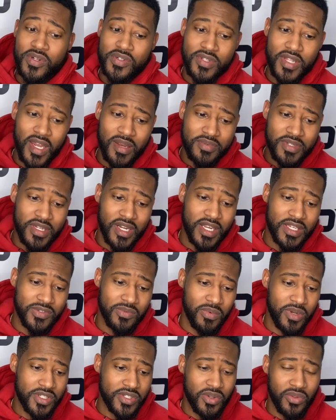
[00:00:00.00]
So that was a nice
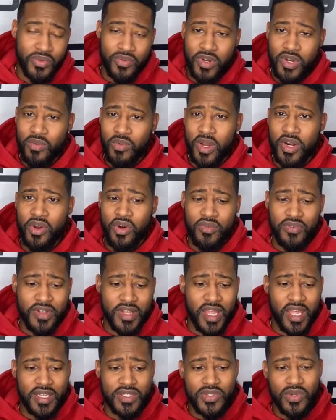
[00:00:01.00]
win. So three and one over
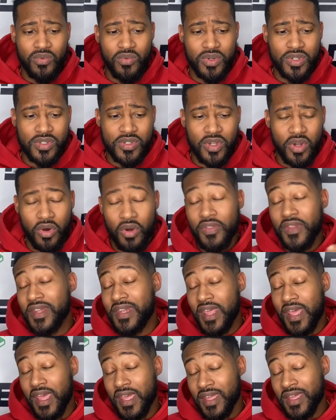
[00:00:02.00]
day, two on the
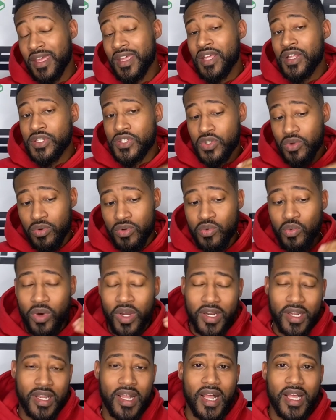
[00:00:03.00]
day, two and one
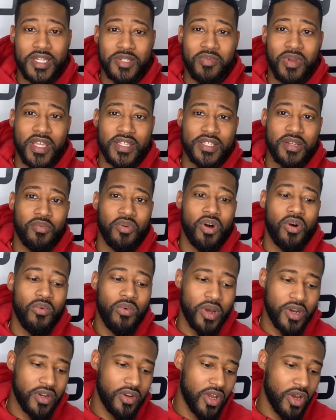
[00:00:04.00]
in college basketball,
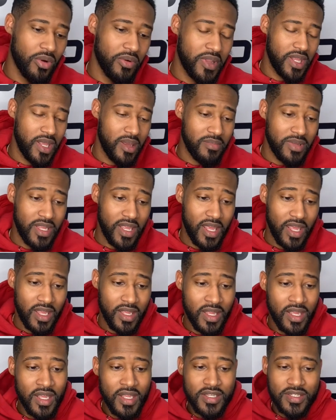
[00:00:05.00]
one and zero oh
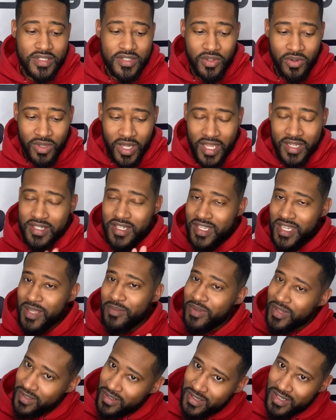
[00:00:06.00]
NBA. Still like to keep
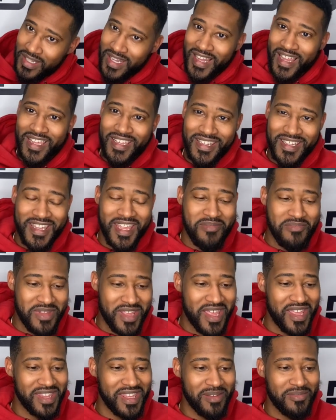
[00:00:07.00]
it light in the
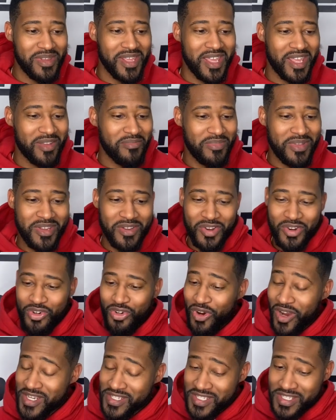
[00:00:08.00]
NBA. NBA can be
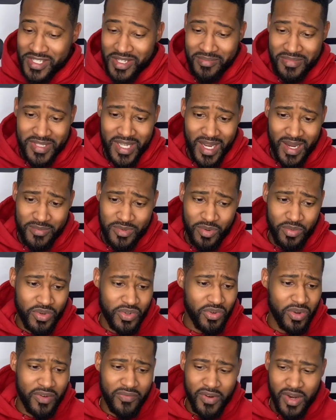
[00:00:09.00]
crazy sometimes, but we're
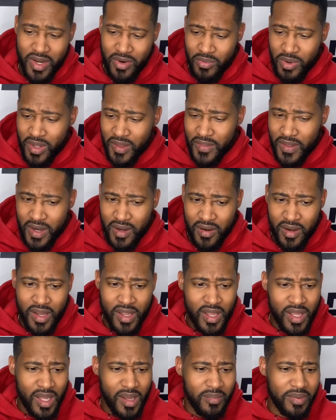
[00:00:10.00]
doing very well there.
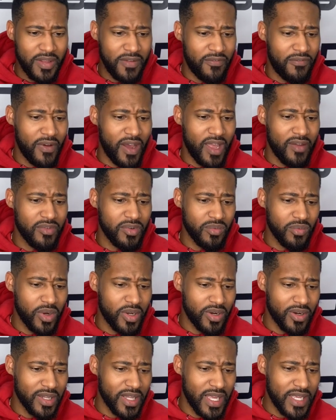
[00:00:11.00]
I believe five and one
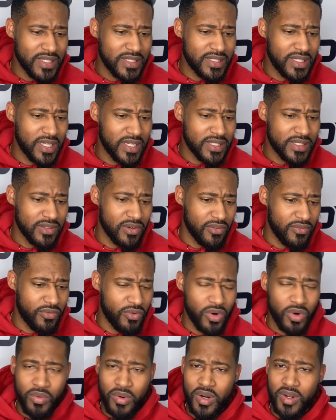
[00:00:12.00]
our last six, or
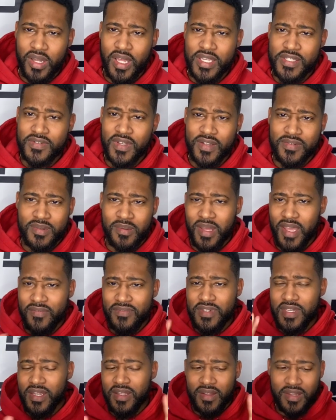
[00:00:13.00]
four and one our last five. So I,
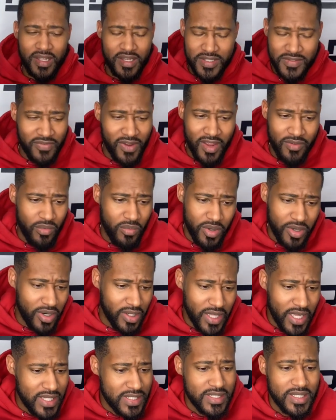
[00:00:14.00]
take, I think it's five and one our
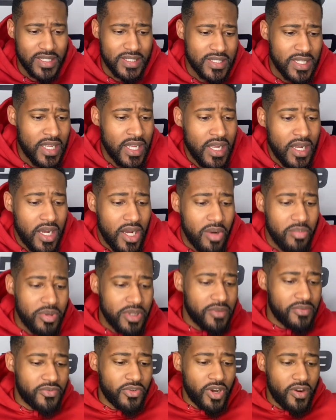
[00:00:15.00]
last six. Um, but
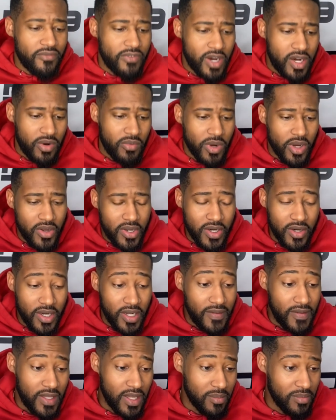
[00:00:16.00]
very, very well here
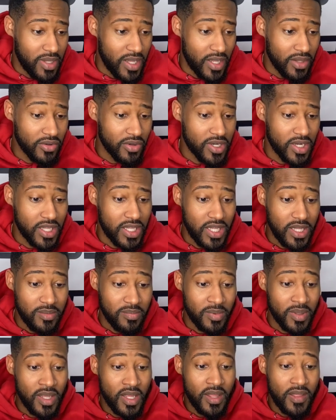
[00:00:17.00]
in the NBA, looking to
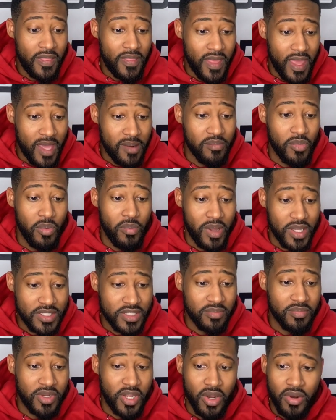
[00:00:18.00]
keep that
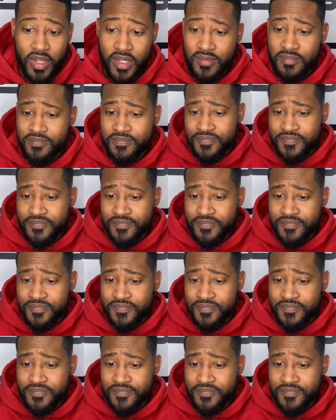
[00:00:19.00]
momentum going.